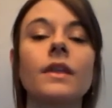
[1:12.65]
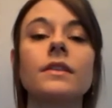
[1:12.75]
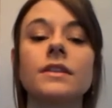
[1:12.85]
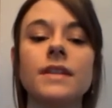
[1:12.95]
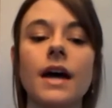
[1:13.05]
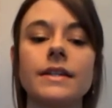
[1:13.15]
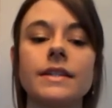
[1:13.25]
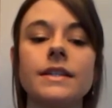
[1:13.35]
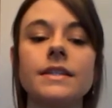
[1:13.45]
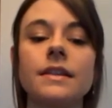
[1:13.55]
The
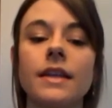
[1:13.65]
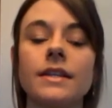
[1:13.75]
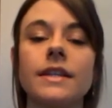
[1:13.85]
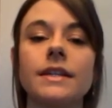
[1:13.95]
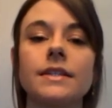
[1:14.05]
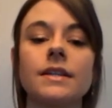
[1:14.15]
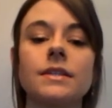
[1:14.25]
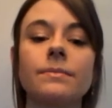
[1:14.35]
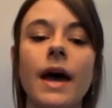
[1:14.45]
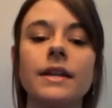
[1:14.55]
scientist then takes a
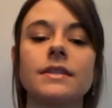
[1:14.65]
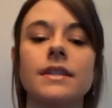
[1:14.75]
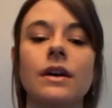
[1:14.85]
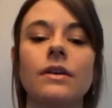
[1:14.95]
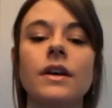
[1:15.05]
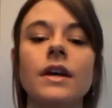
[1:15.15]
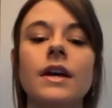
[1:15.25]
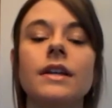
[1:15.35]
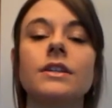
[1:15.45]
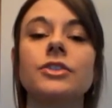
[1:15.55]
somatic cell
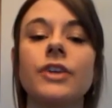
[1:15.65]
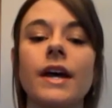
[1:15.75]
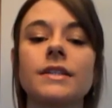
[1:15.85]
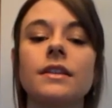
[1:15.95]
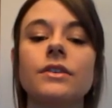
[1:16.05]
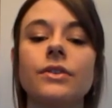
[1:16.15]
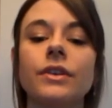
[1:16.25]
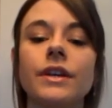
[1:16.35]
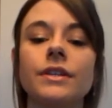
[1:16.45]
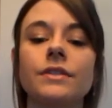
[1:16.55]
and extracts the
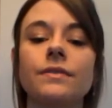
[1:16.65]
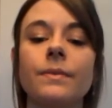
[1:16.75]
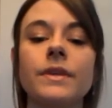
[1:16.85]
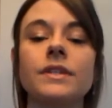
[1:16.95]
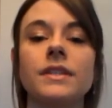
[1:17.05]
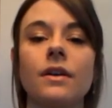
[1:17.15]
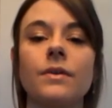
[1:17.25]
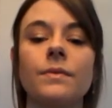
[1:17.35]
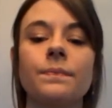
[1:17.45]
nucleus from this cell.